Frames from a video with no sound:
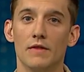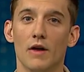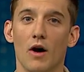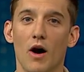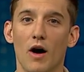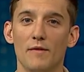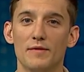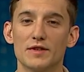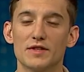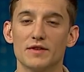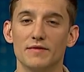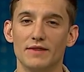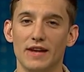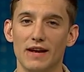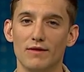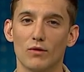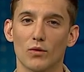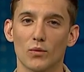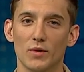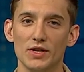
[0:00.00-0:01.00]
The Office of
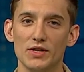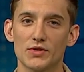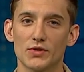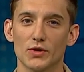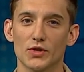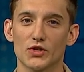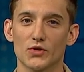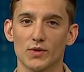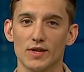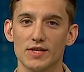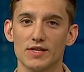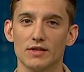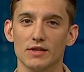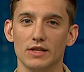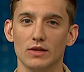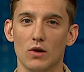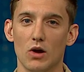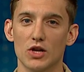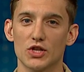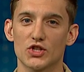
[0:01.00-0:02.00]
Naval Research
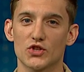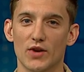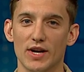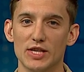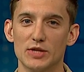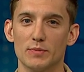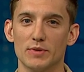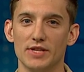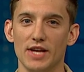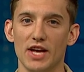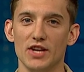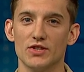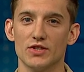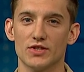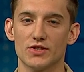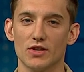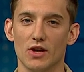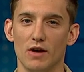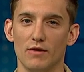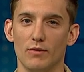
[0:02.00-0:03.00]
recently launched
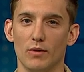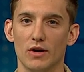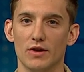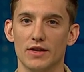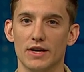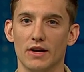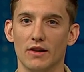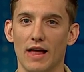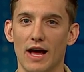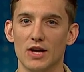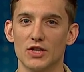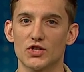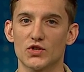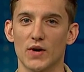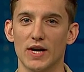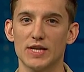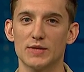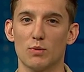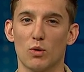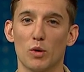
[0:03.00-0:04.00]
transportation software that allows
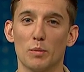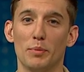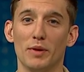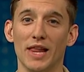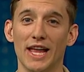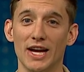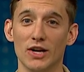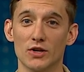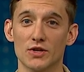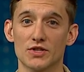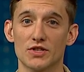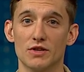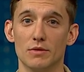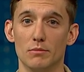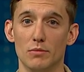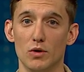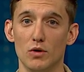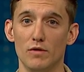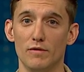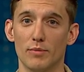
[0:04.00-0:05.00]
transport planners to
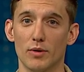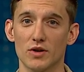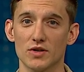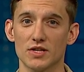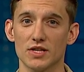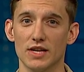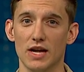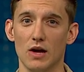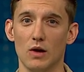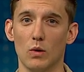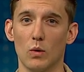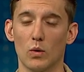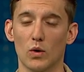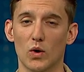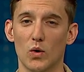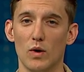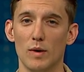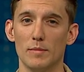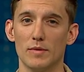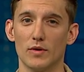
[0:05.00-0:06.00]
move personnel or
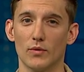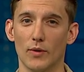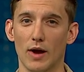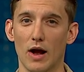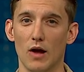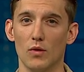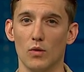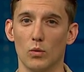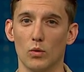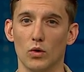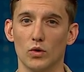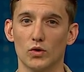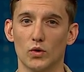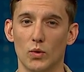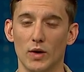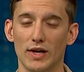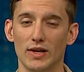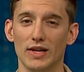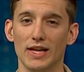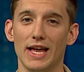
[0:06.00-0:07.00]
equipment around the world
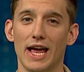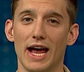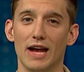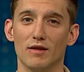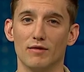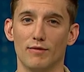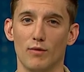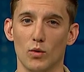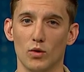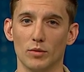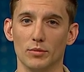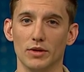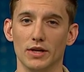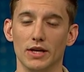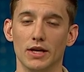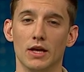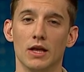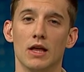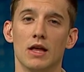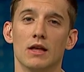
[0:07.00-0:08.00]
quickly and
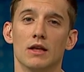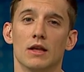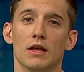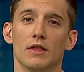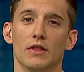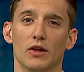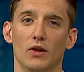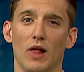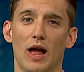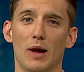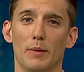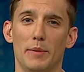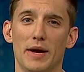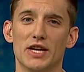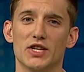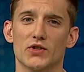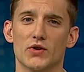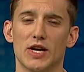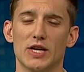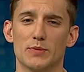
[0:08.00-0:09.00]
affordably. The
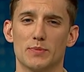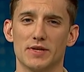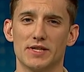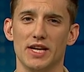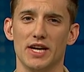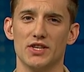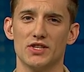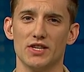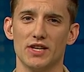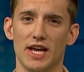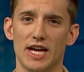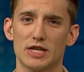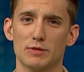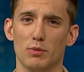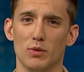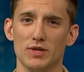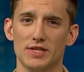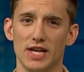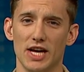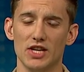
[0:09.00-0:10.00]
cloud-based transportation
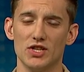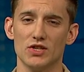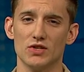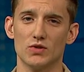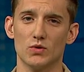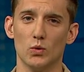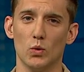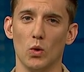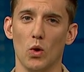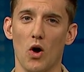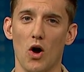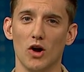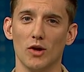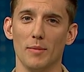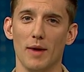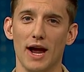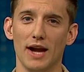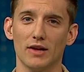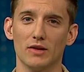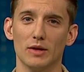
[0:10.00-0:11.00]
exploitation tool
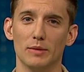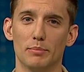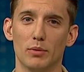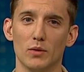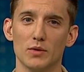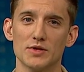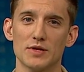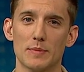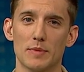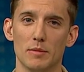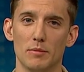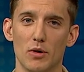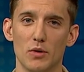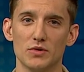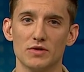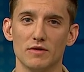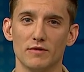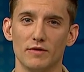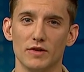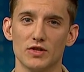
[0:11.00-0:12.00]
automatically pulls up the
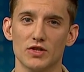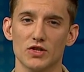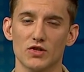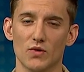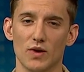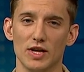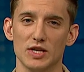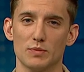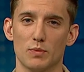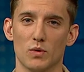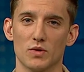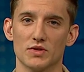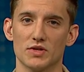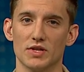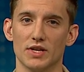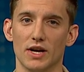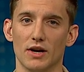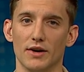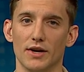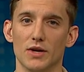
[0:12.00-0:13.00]
most efficient transport
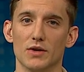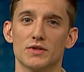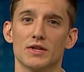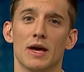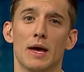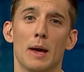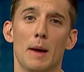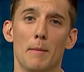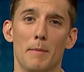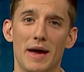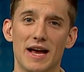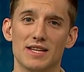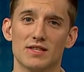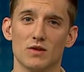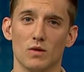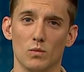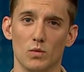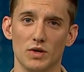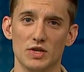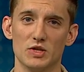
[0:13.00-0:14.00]
scenarios
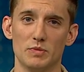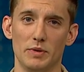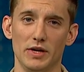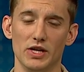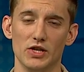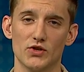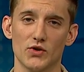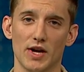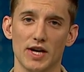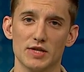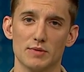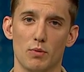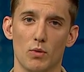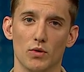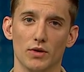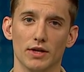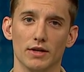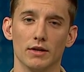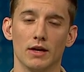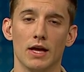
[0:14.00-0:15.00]
based on what is being
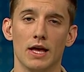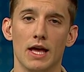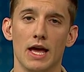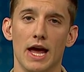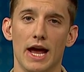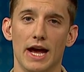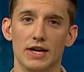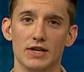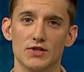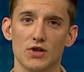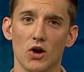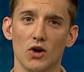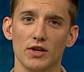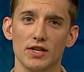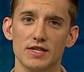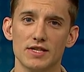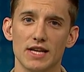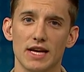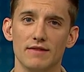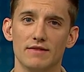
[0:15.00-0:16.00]
transported. It has
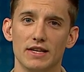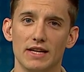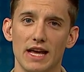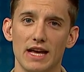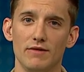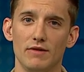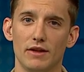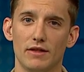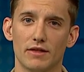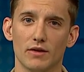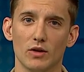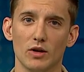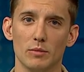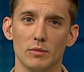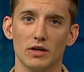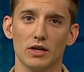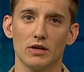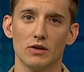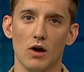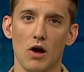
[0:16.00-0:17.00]
already saved the Navy $30
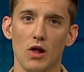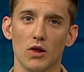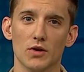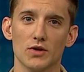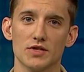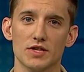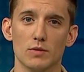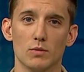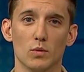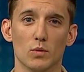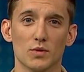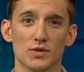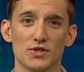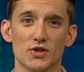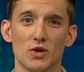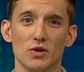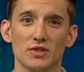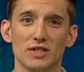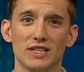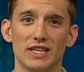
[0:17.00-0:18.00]
million and will
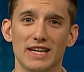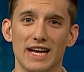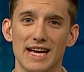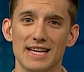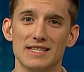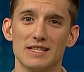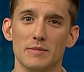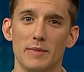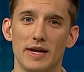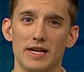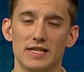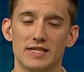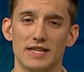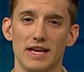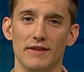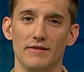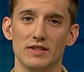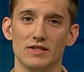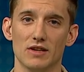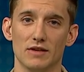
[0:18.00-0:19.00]
result in an estimated
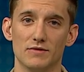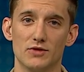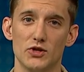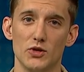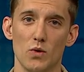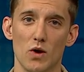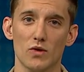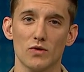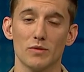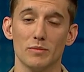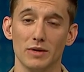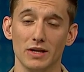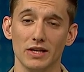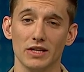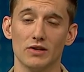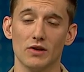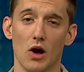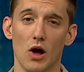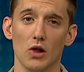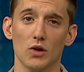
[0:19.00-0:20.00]
savings of $200
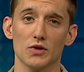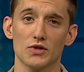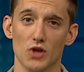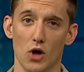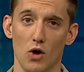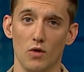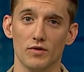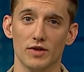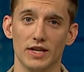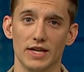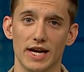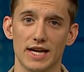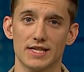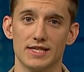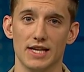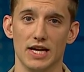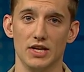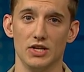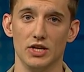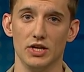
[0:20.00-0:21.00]
million over the
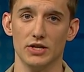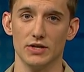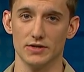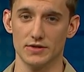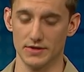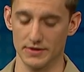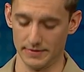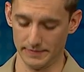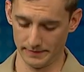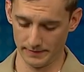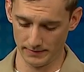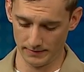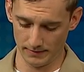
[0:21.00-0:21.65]
next 10 years.